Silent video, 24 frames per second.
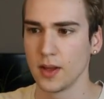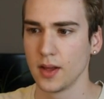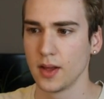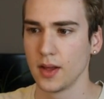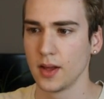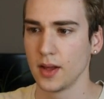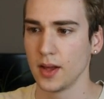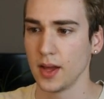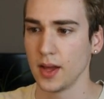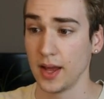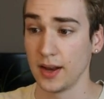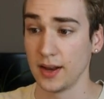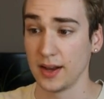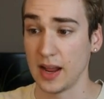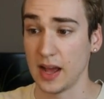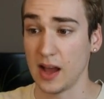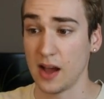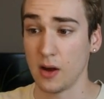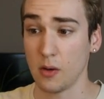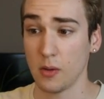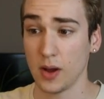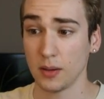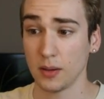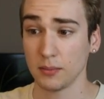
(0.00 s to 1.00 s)
And
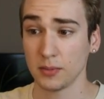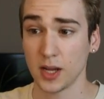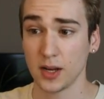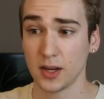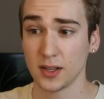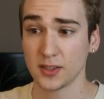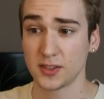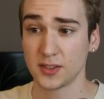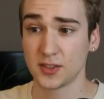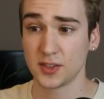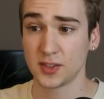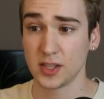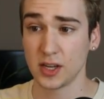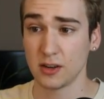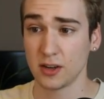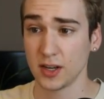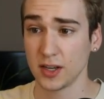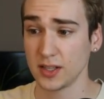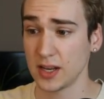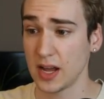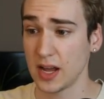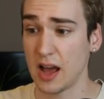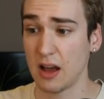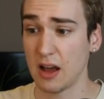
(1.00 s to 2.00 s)
now I'm kind of staring
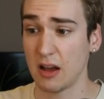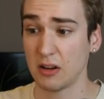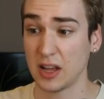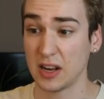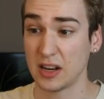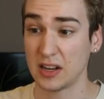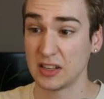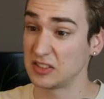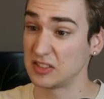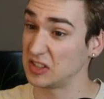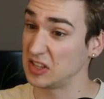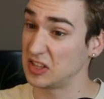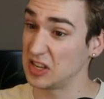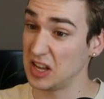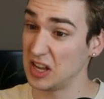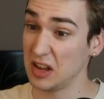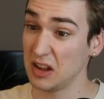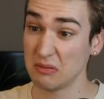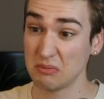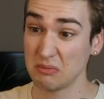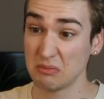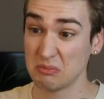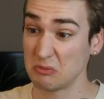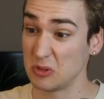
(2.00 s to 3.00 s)
down at his
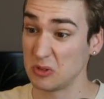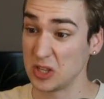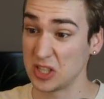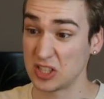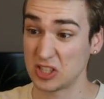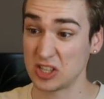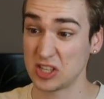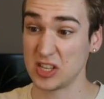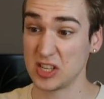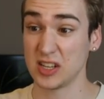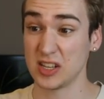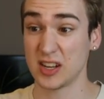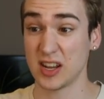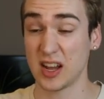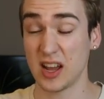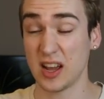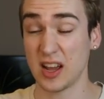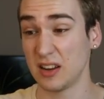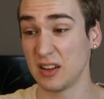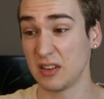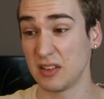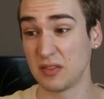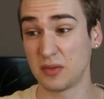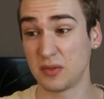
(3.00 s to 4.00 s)
king, which he kind
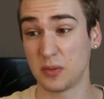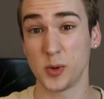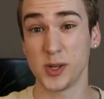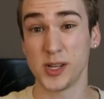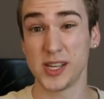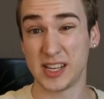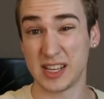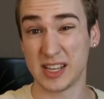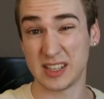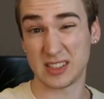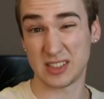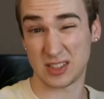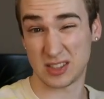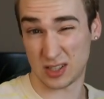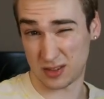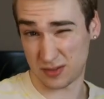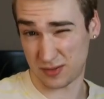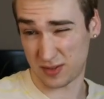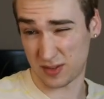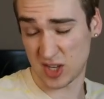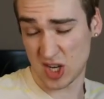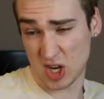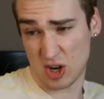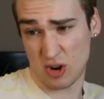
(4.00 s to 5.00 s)
of weakened
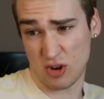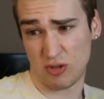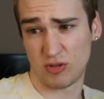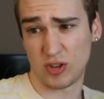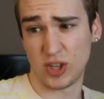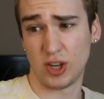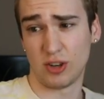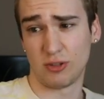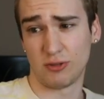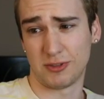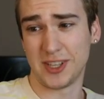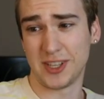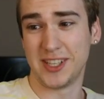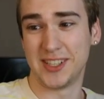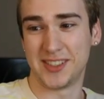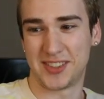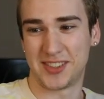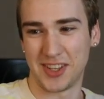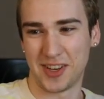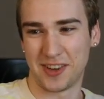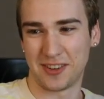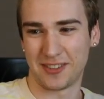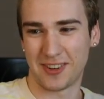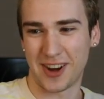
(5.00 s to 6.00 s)
for no real
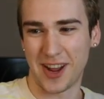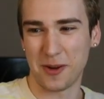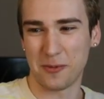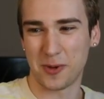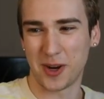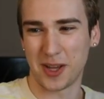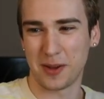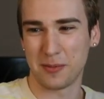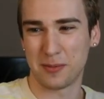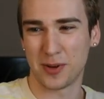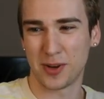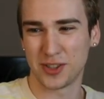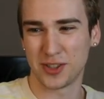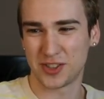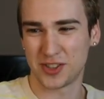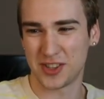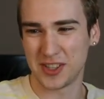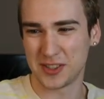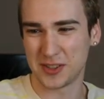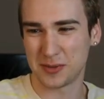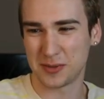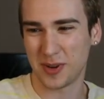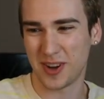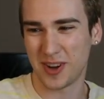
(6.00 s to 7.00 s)
reason, right, when he pushed
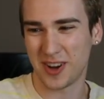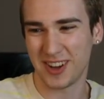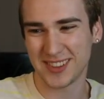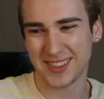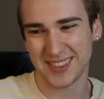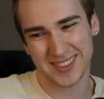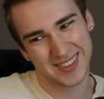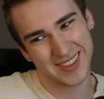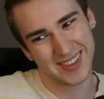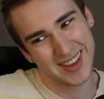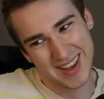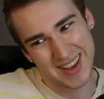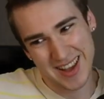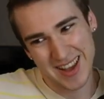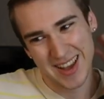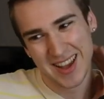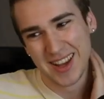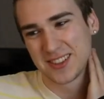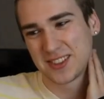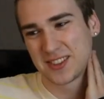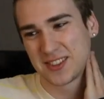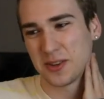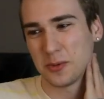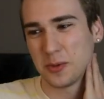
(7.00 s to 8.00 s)
these pawns.
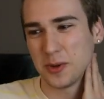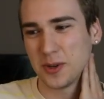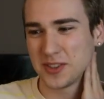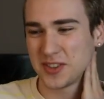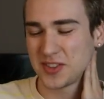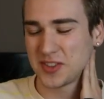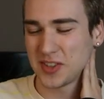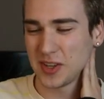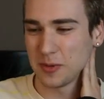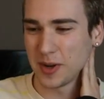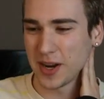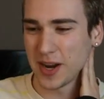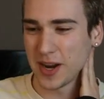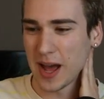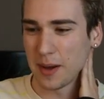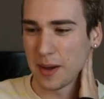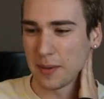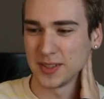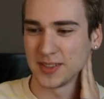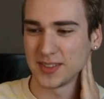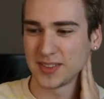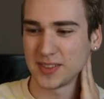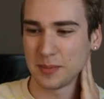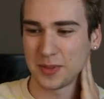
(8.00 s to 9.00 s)
So we'll see what
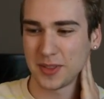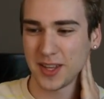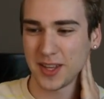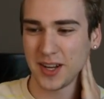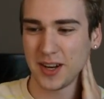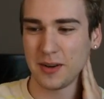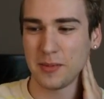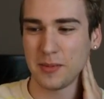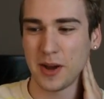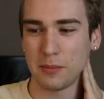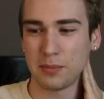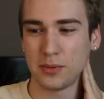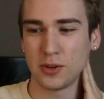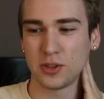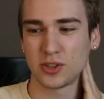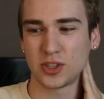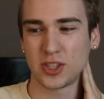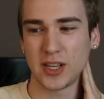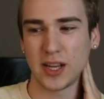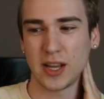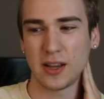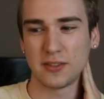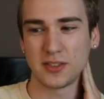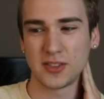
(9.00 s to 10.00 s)
happens. I'm thinking about pushing
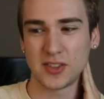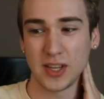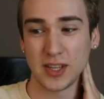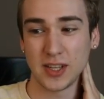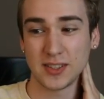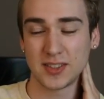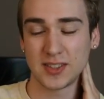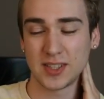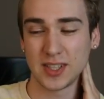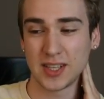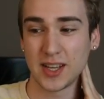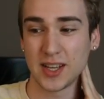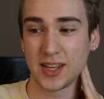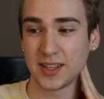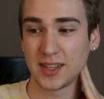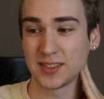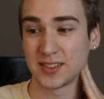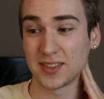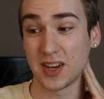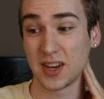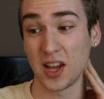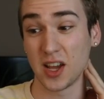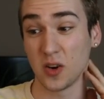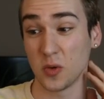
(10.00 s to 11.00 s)
f6 to kick his
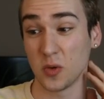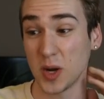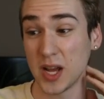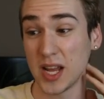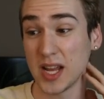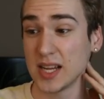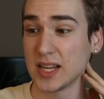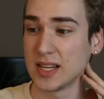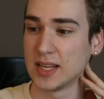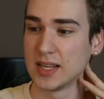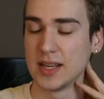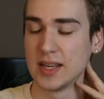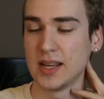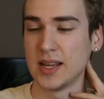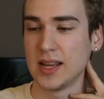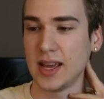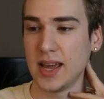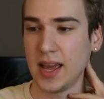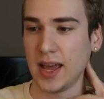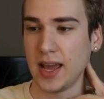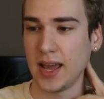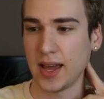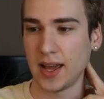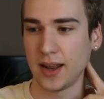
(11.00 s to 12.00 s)
knight away
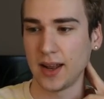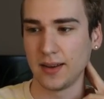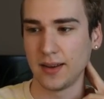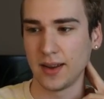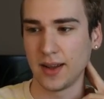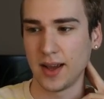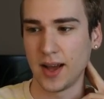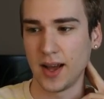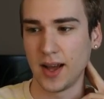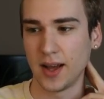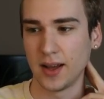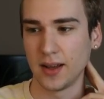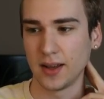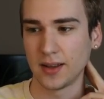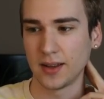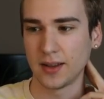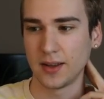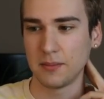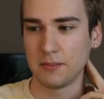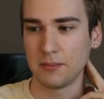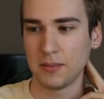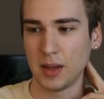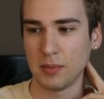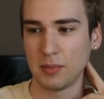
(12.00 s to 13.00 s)
and
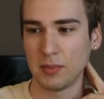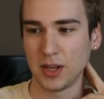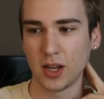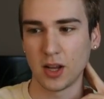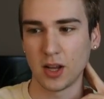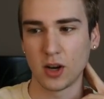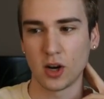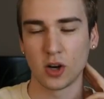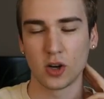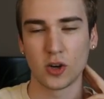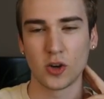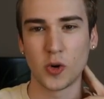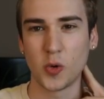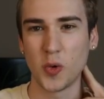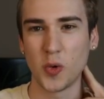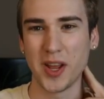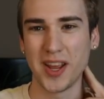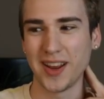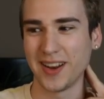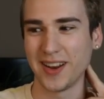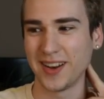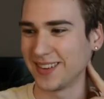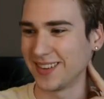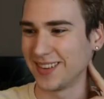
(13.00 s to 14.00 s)
maybe get our
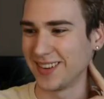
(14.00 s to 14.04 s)
queen